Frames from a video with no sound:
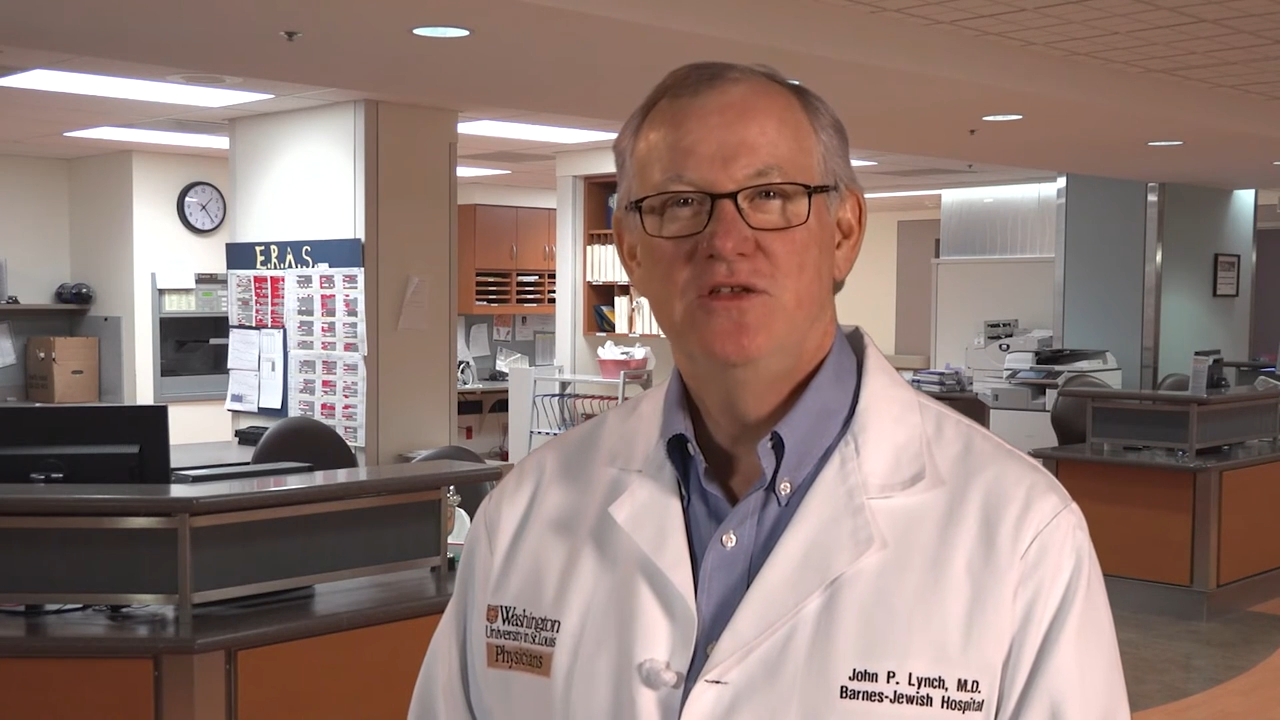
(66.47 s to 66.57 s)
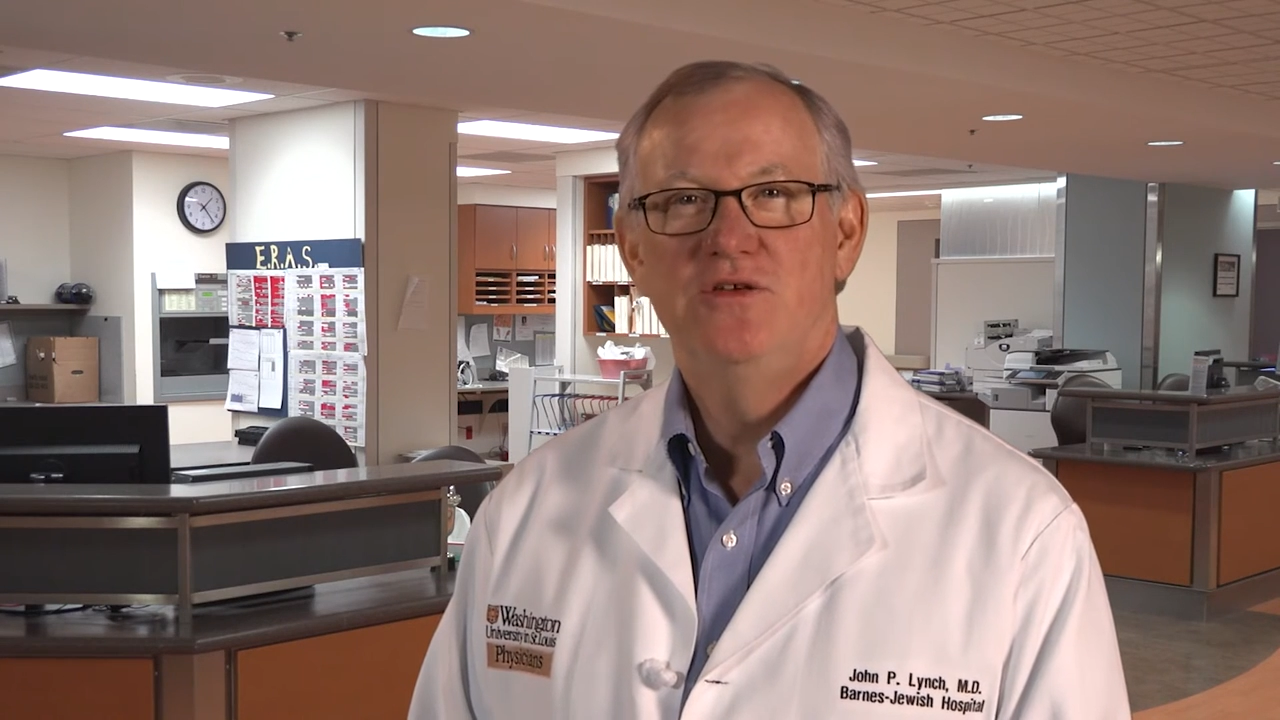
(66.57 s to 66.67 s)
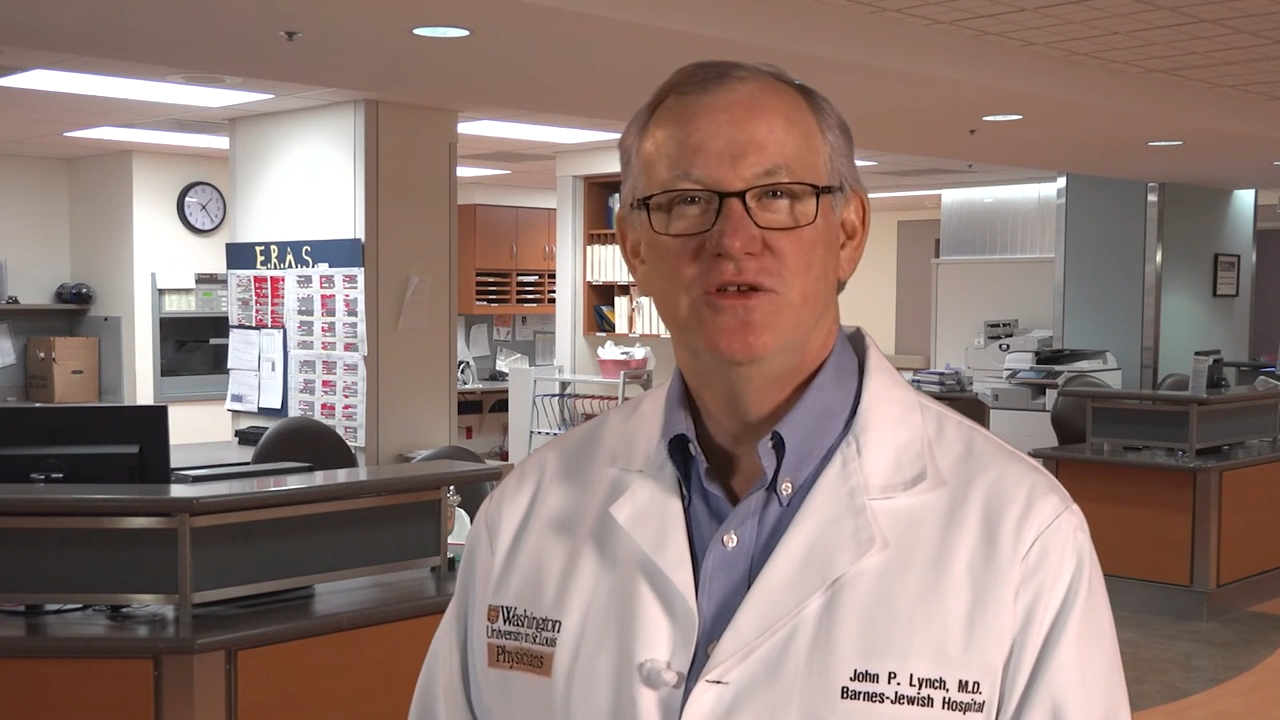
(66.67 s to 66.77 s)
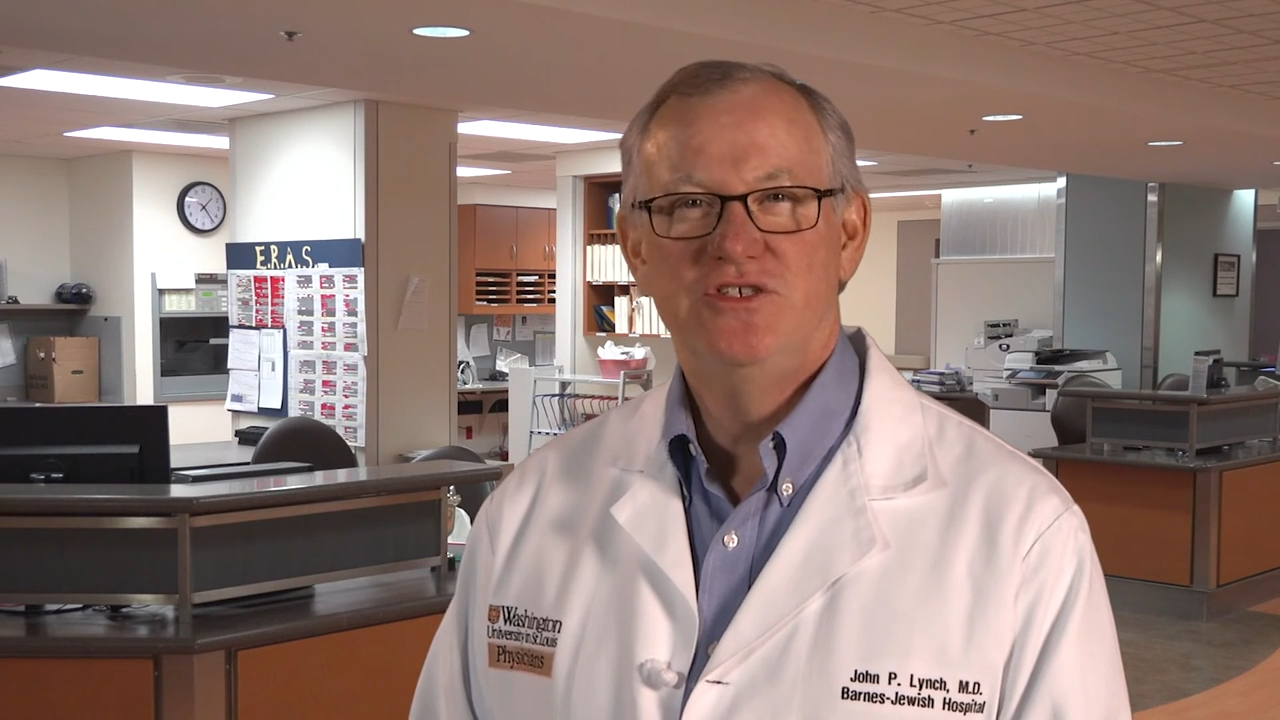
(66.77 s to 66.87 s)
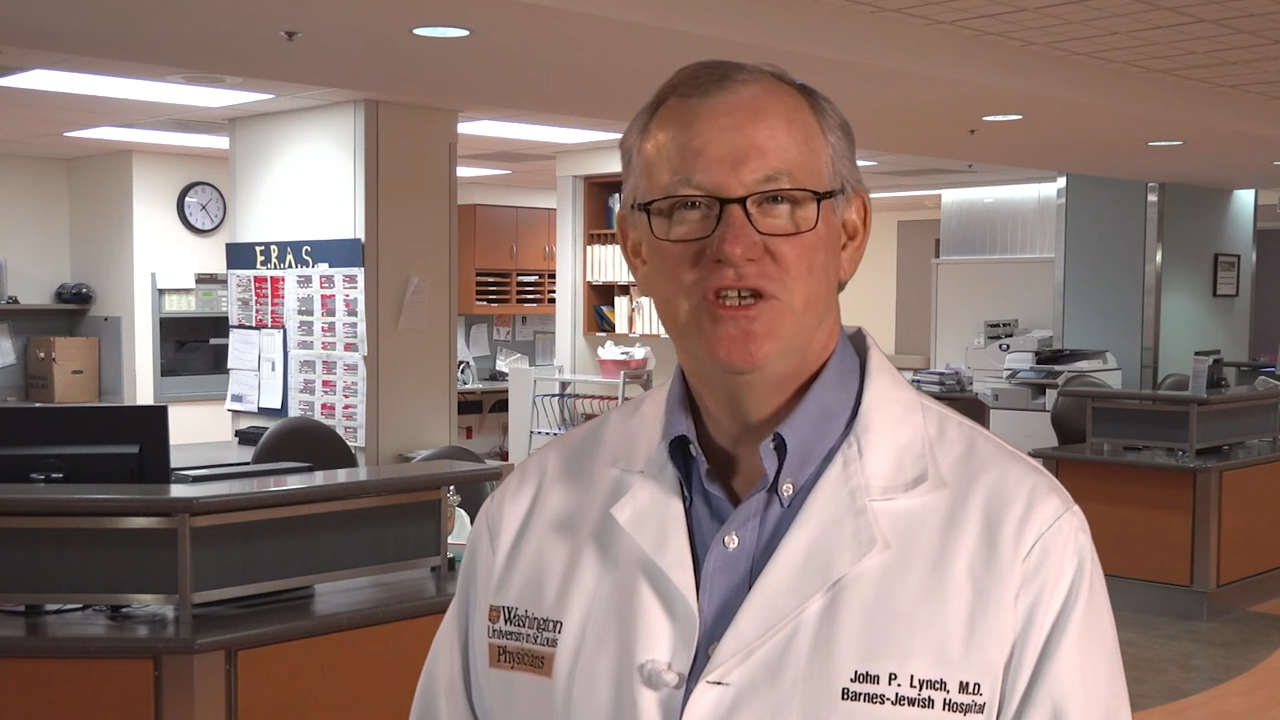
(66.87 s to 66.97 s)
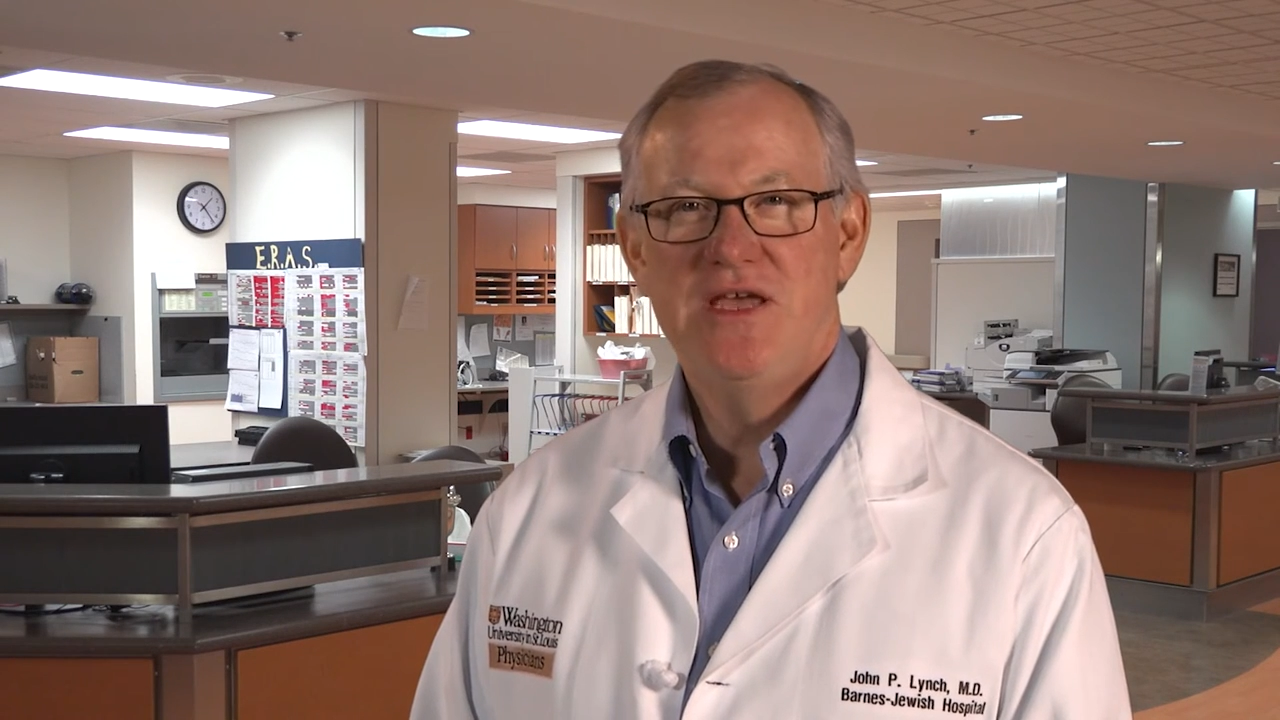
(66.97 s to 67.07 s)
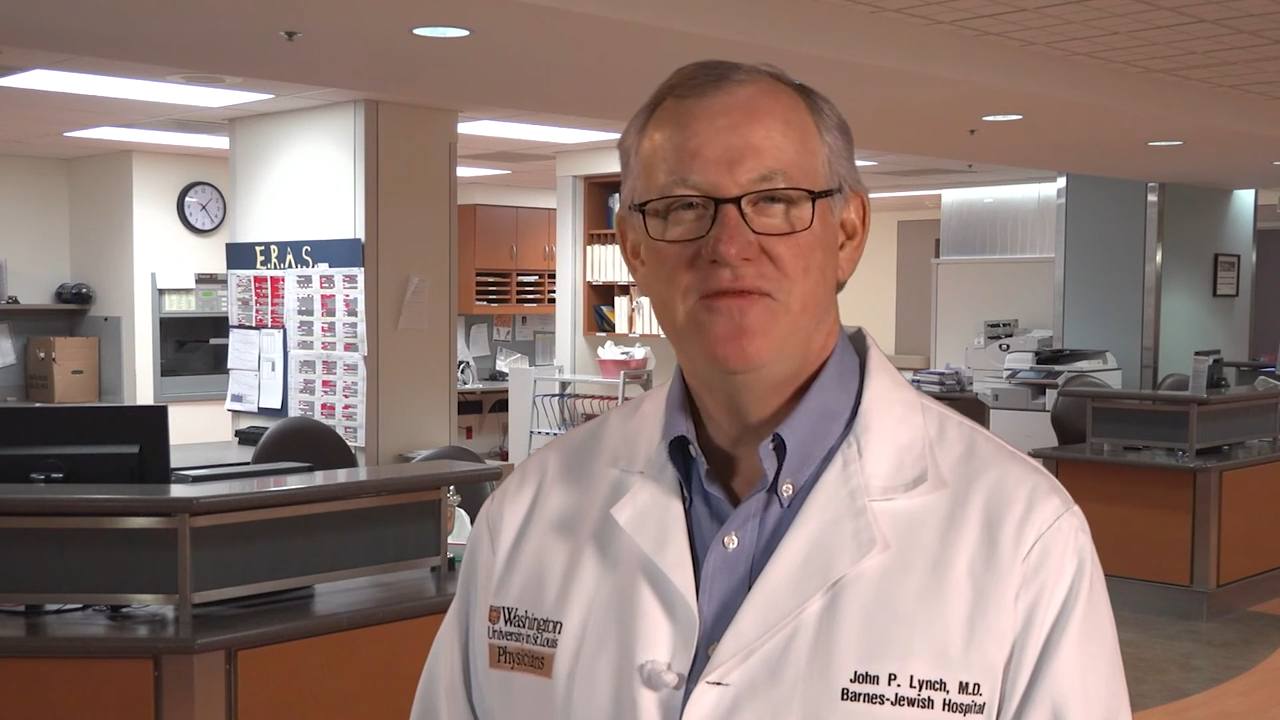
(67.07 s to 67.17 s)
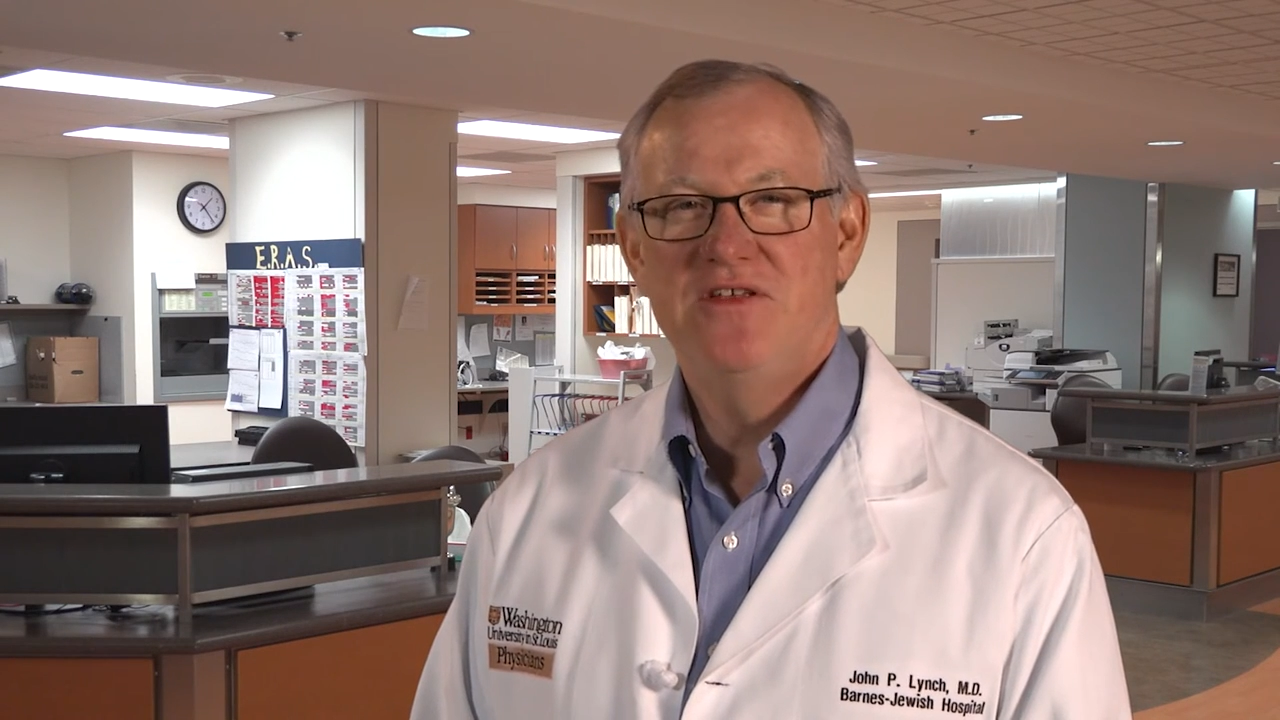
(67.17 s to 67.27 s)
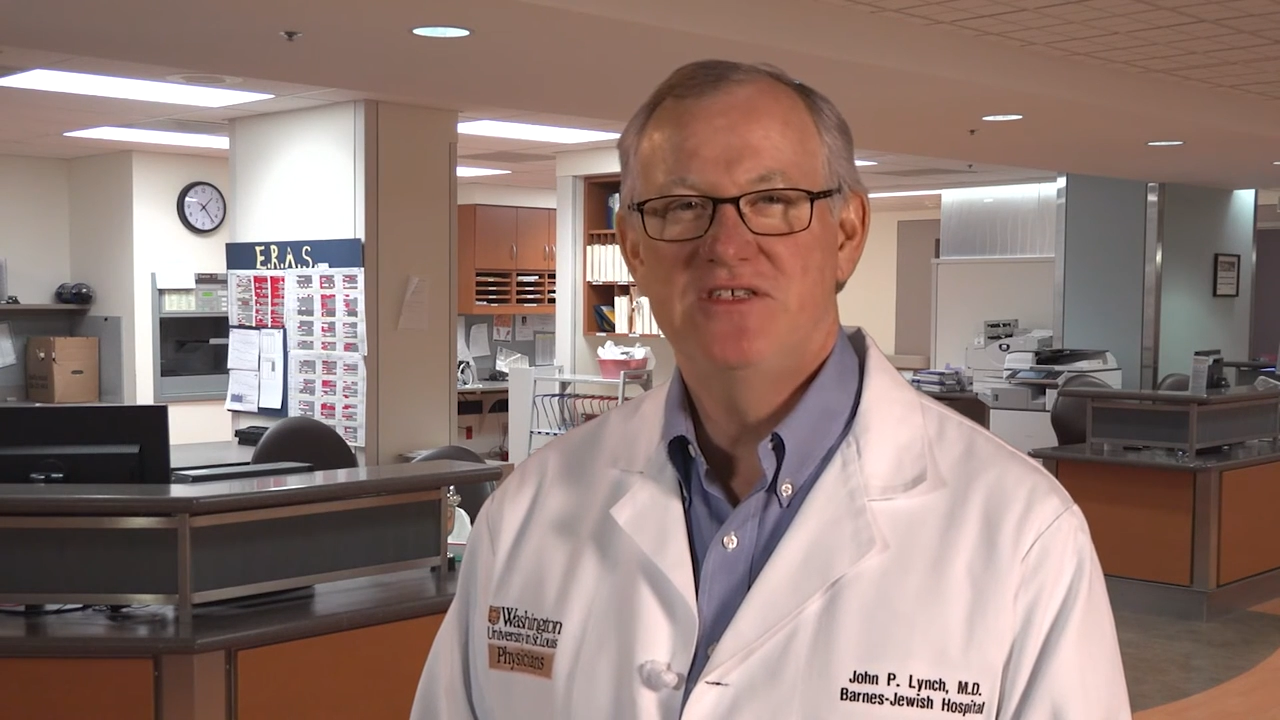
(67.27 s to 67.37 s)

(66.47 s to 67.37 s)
to achieve and